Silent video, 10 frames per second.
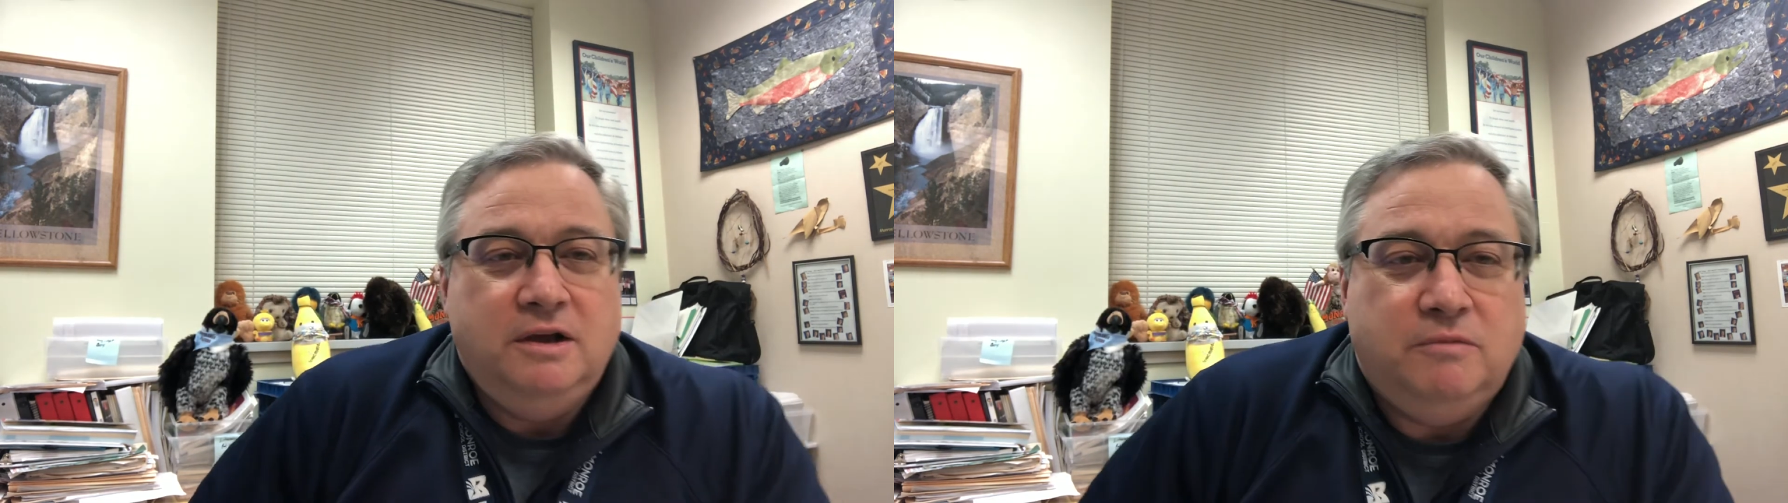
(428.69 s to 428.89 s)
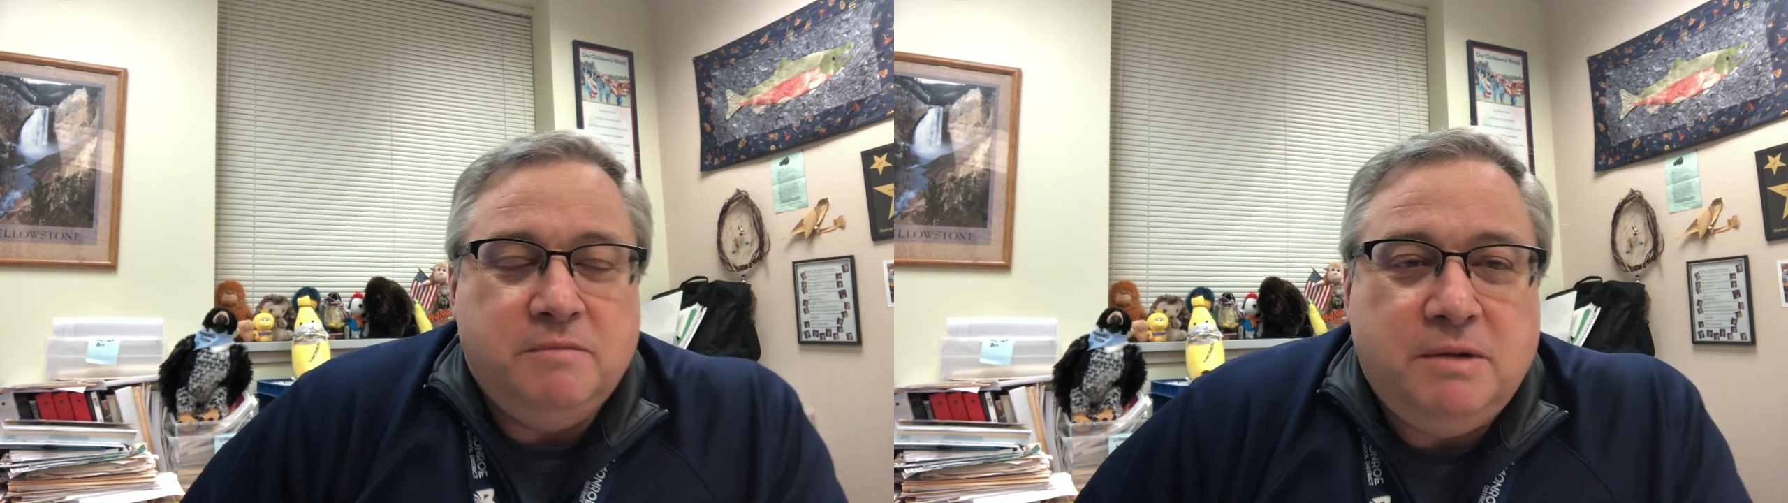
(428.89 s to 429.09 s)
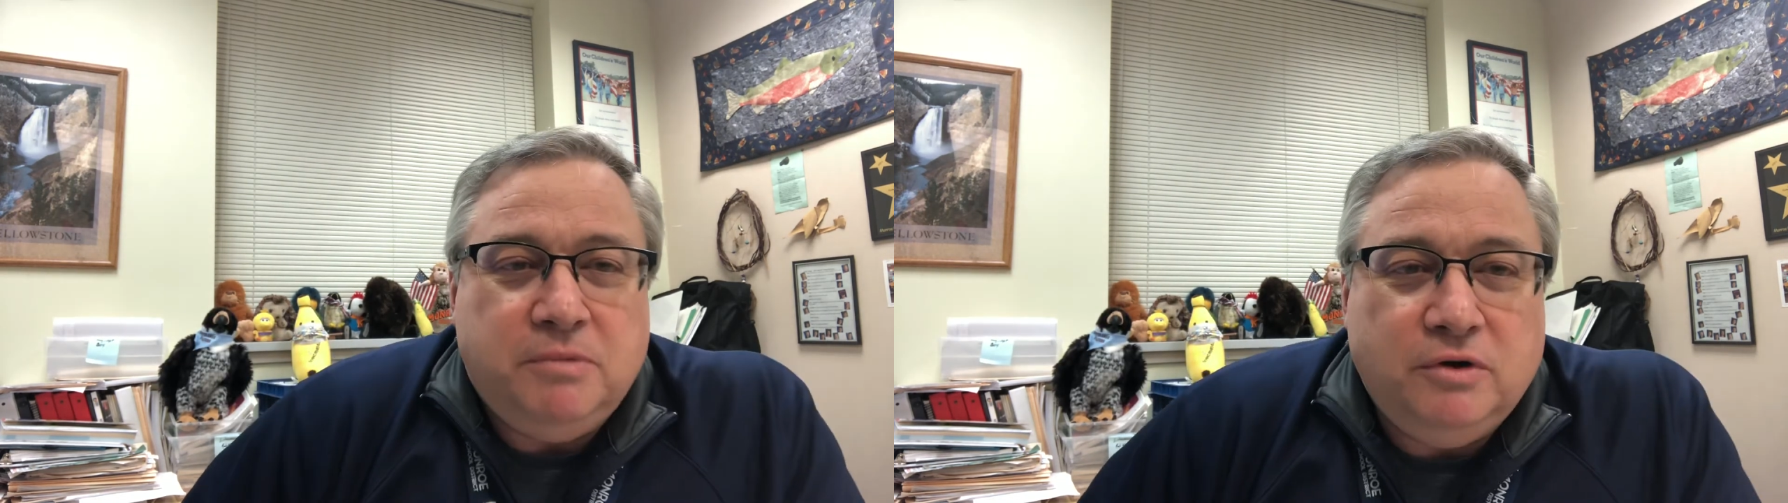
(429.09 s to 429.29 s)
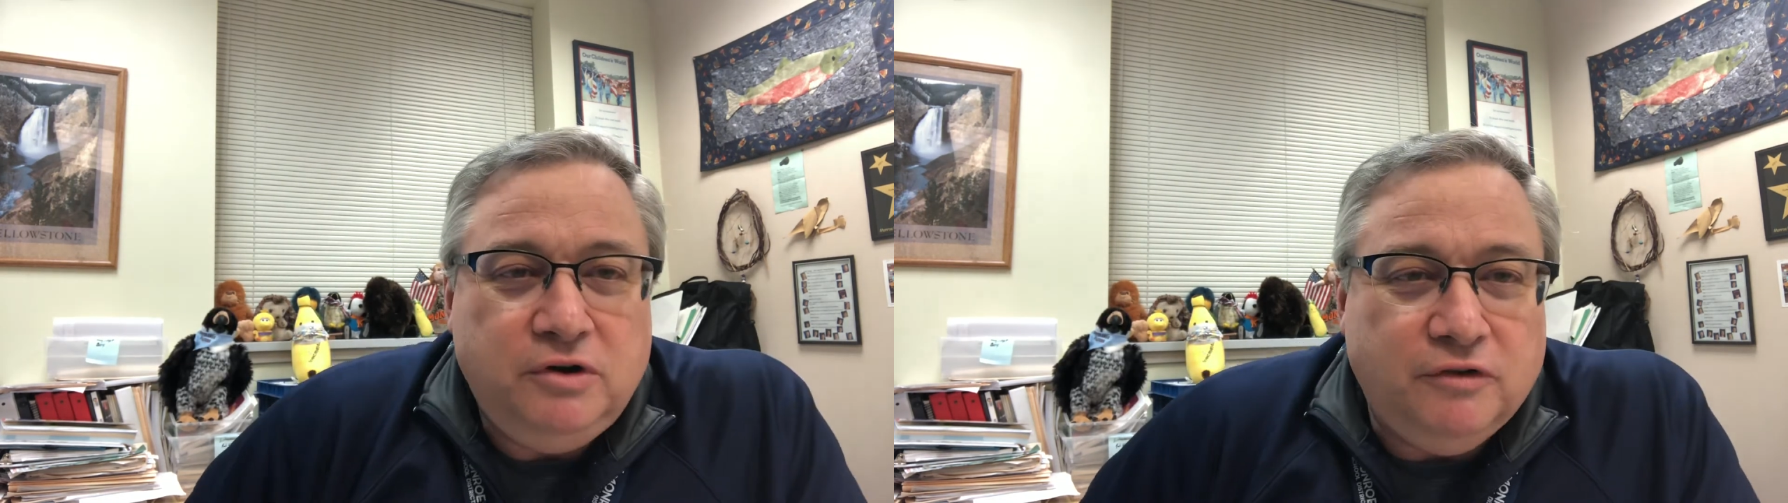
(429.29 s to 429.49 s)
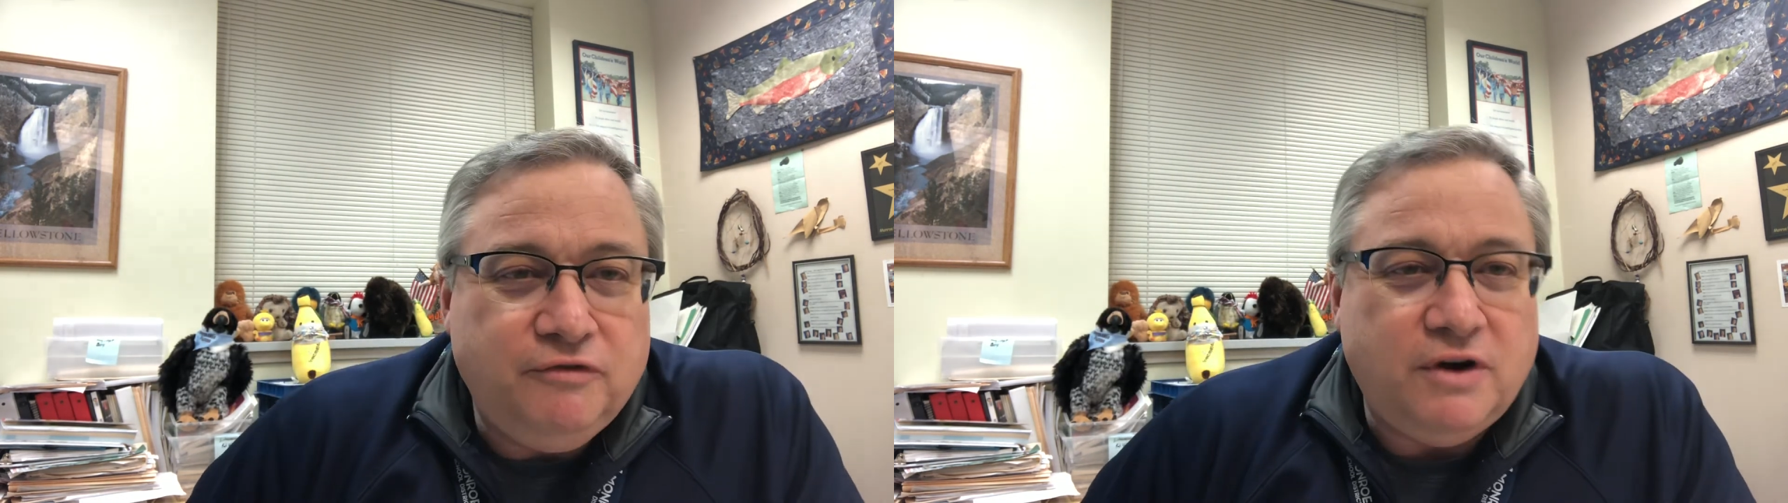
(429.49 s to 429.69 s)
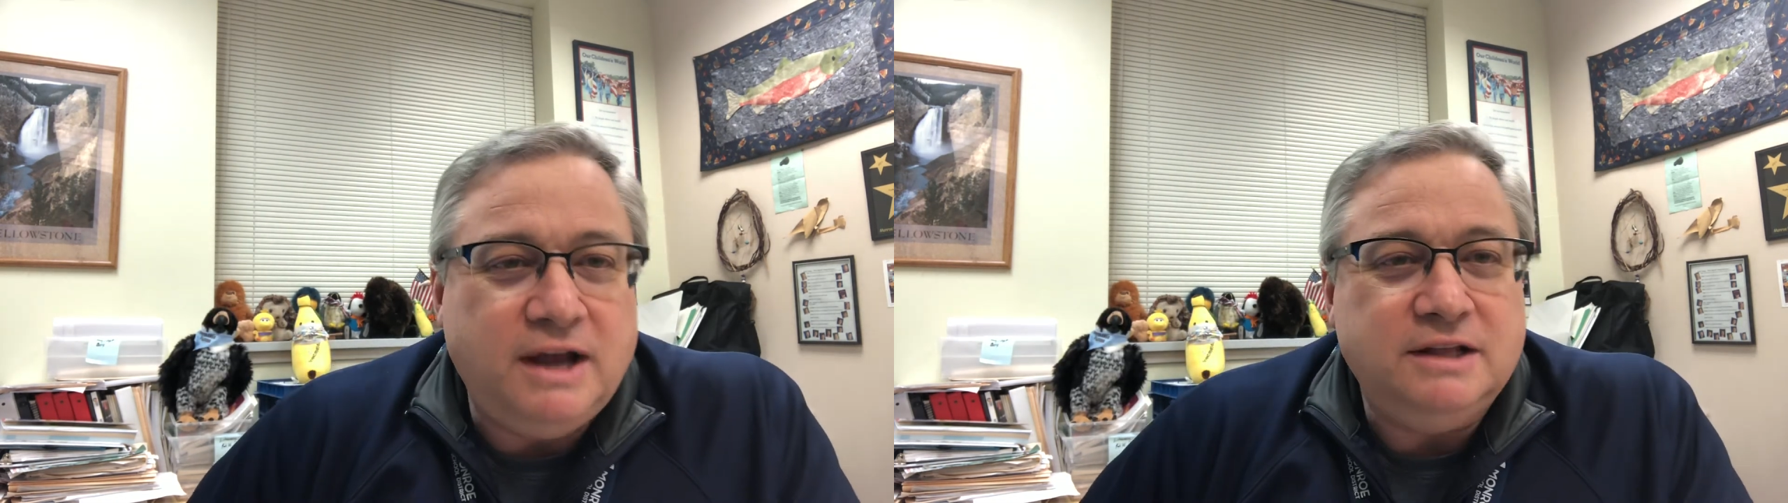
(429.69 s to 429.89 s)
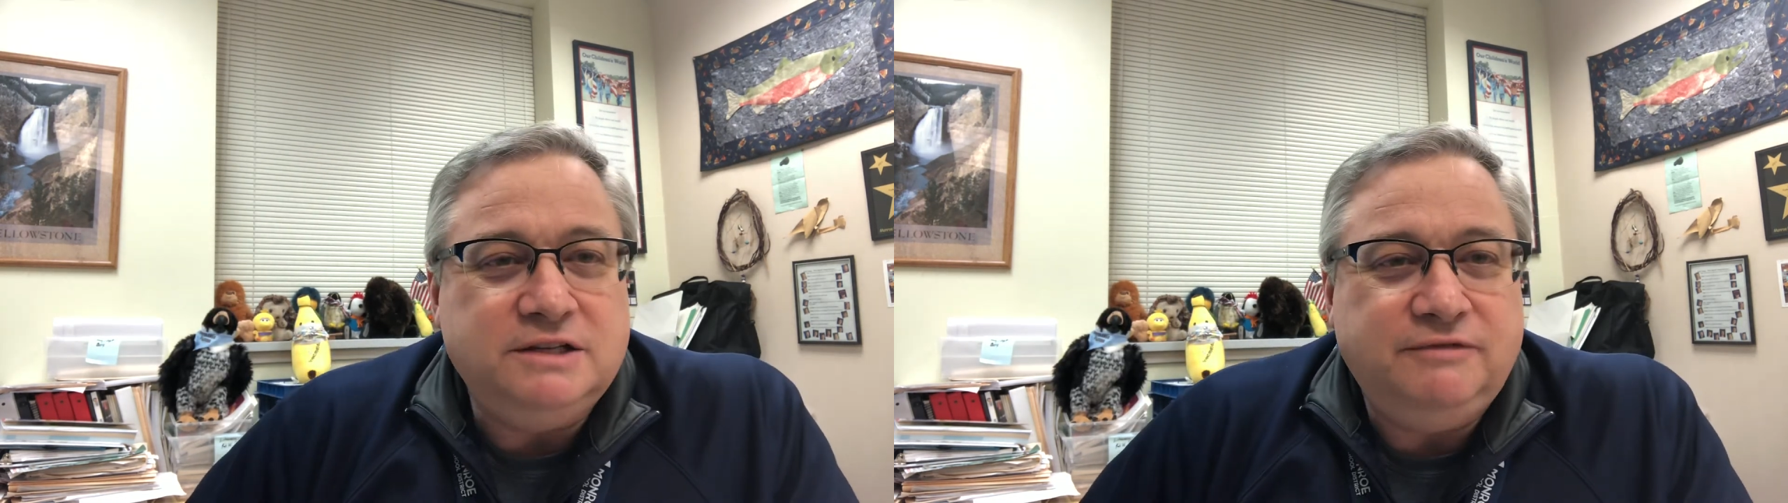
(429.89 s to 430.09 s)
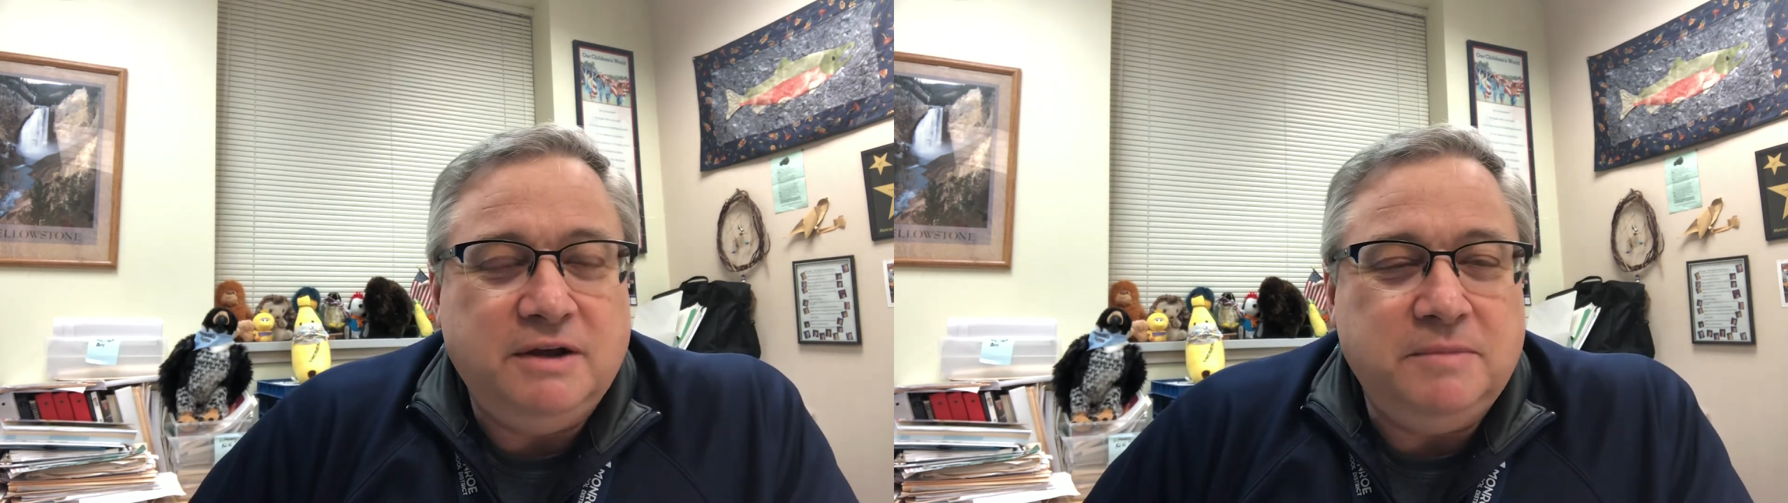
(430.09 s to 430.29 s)
remember, your
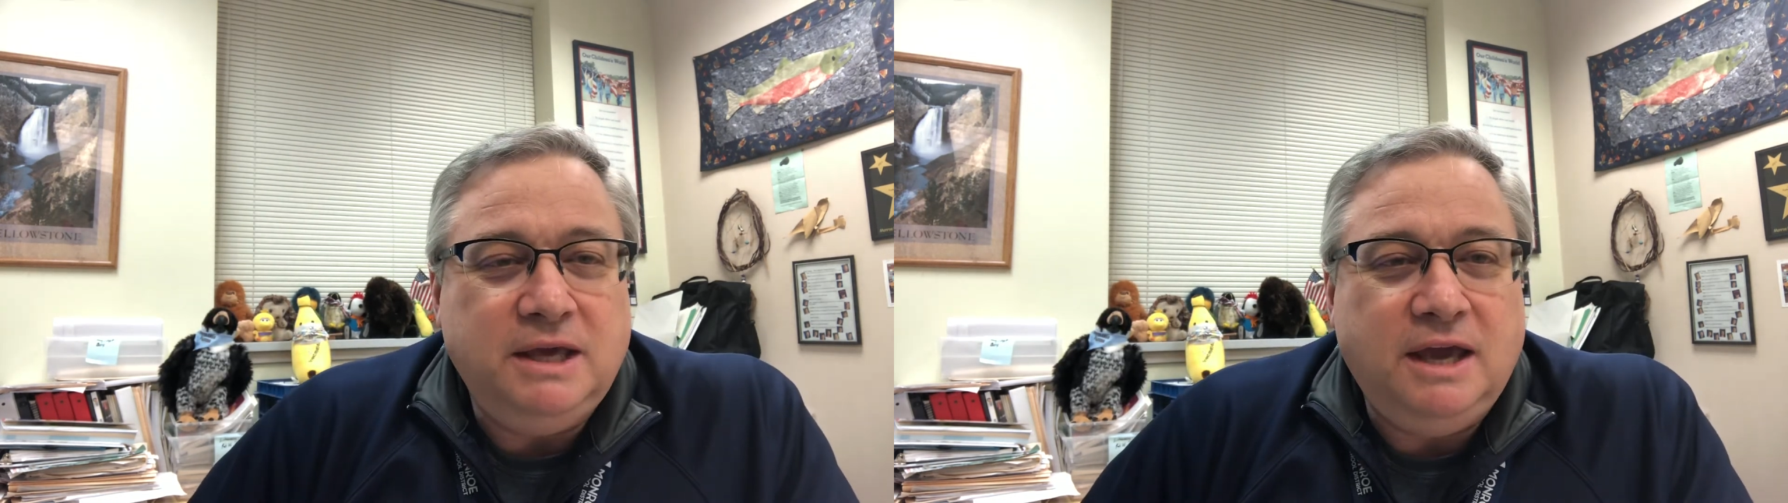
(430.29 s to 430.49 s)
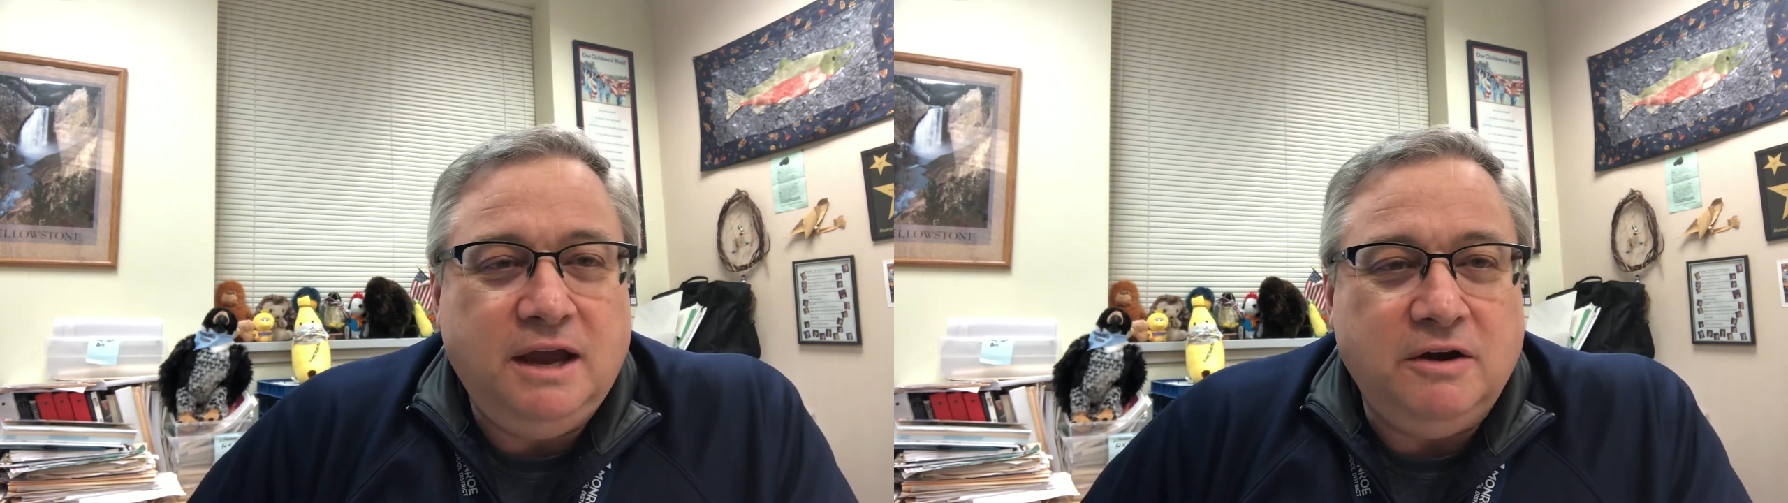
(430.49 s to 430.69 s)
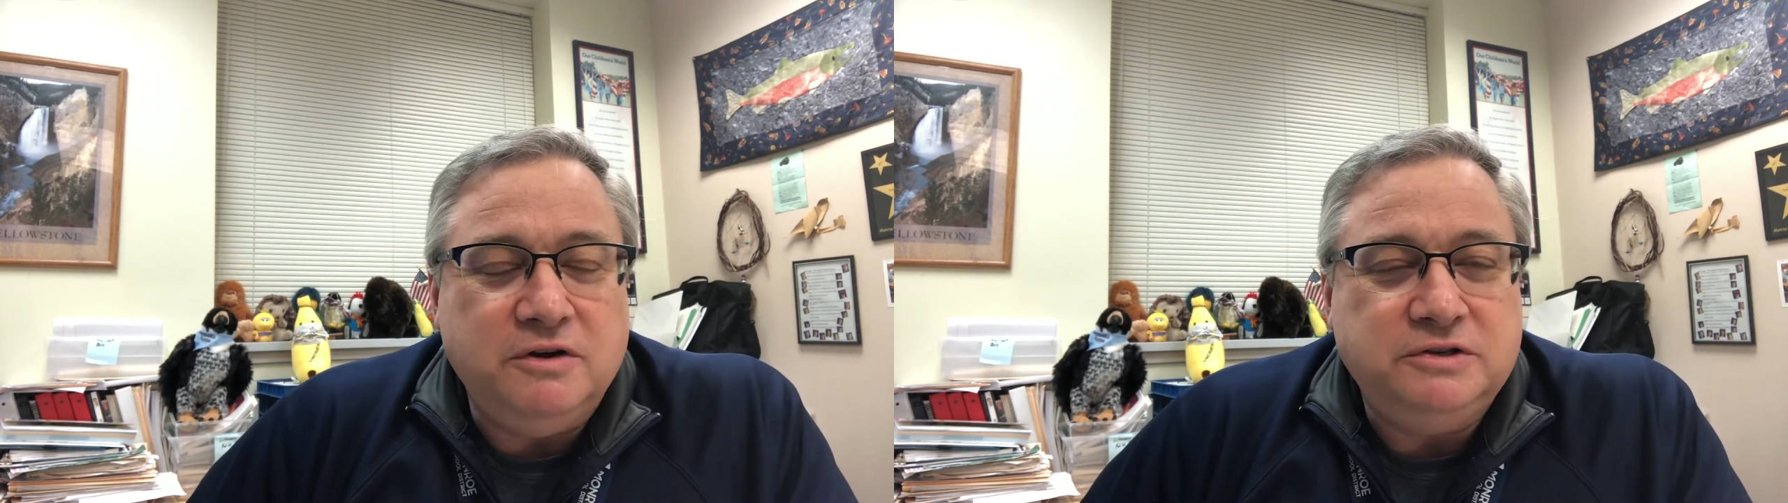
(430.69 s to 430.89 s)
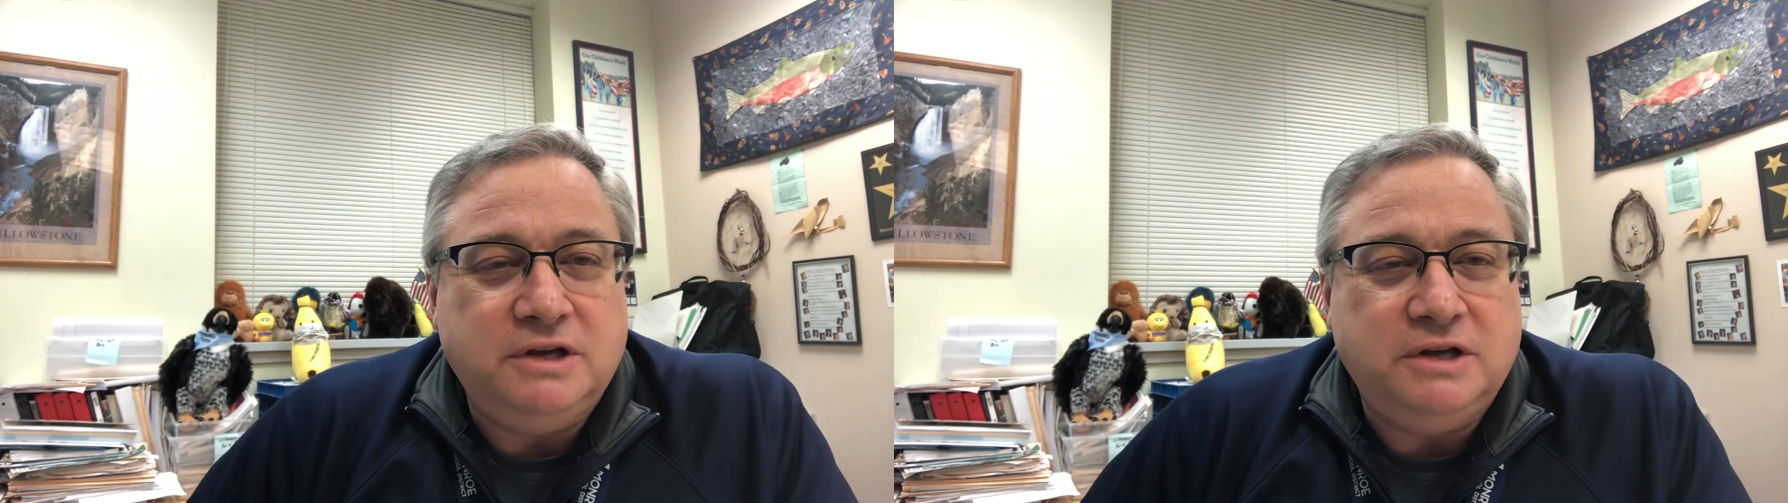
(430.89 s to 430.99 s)
Frylands family cares